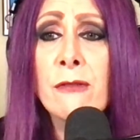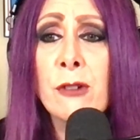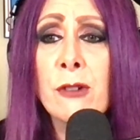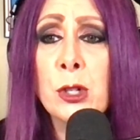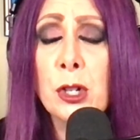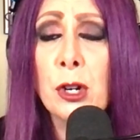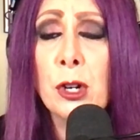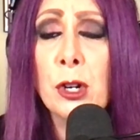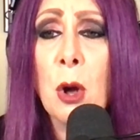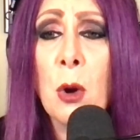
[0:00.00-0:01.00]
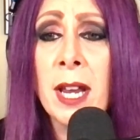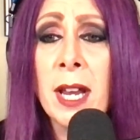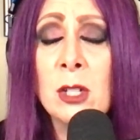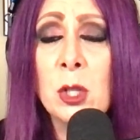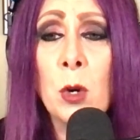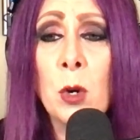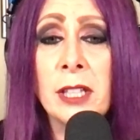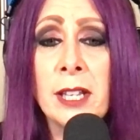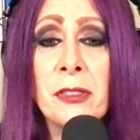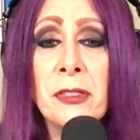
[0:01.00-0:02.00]
For sure, going into work
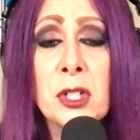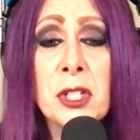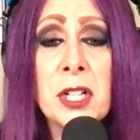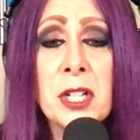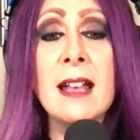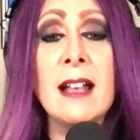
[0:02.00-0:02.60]
late on Thursday.